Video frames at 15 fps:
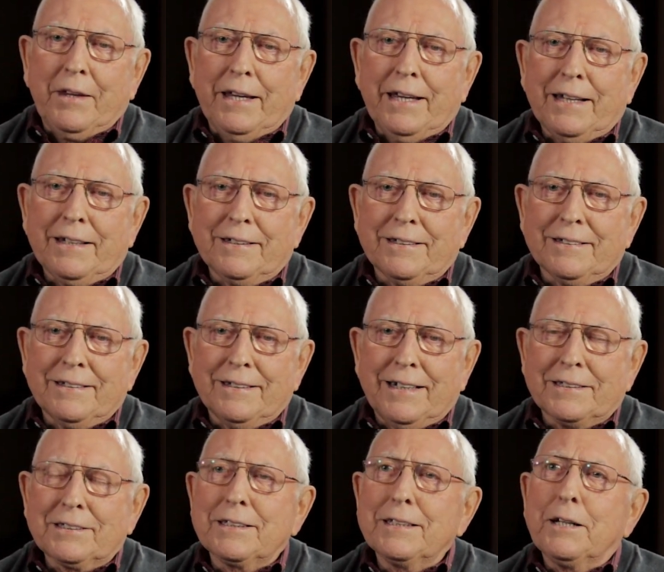And
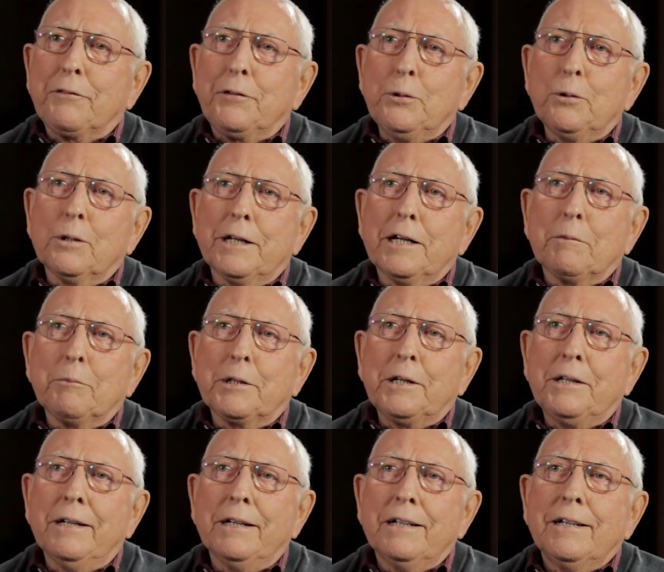I said, if you'll let
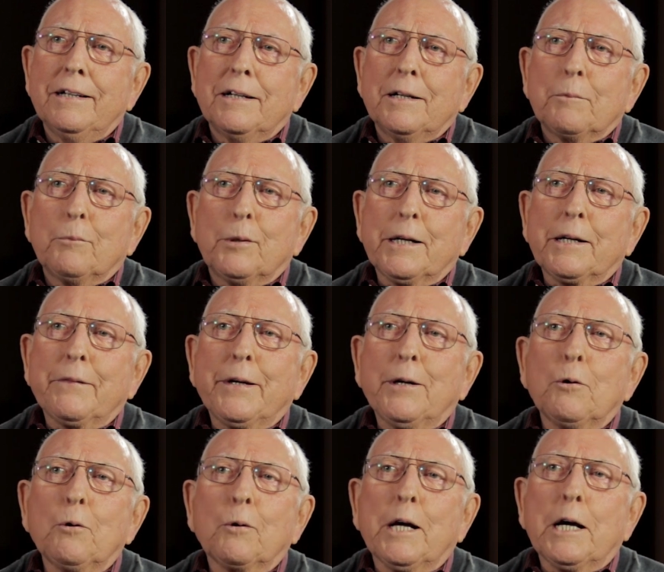me bring the
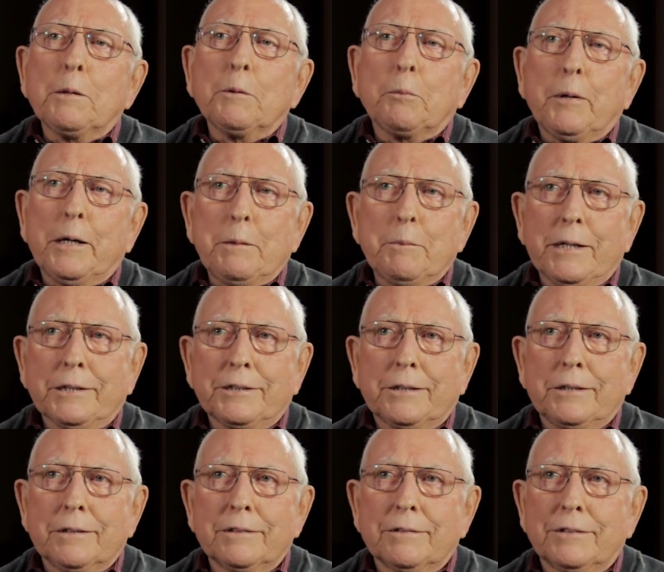old name of
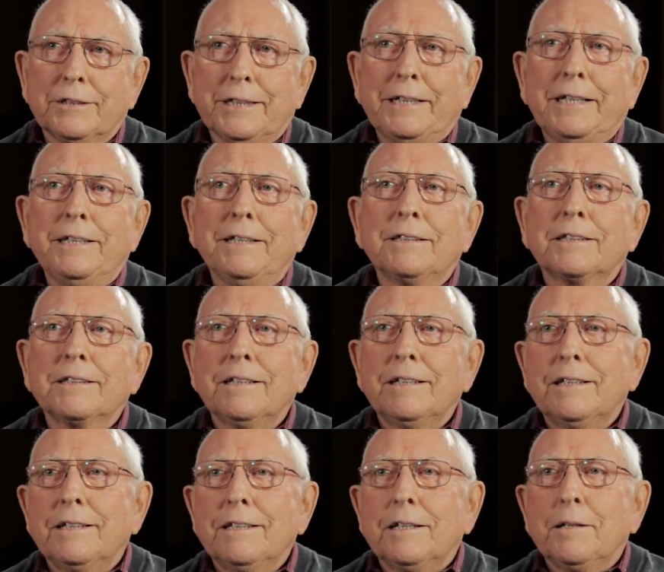Paymaster Seeds
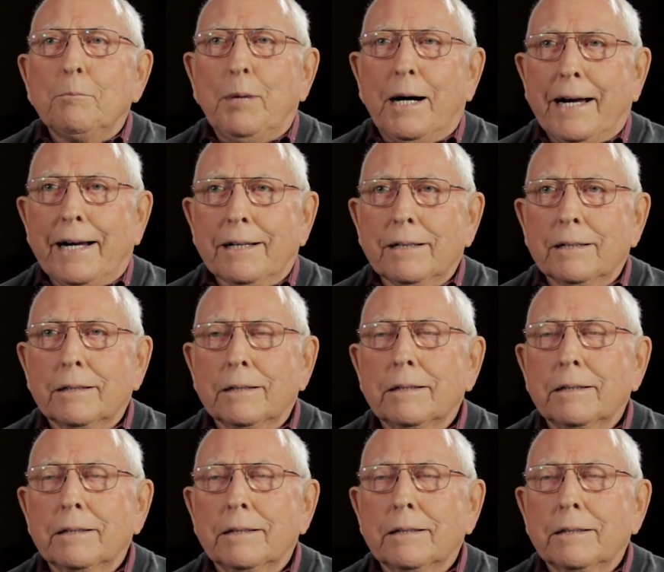back,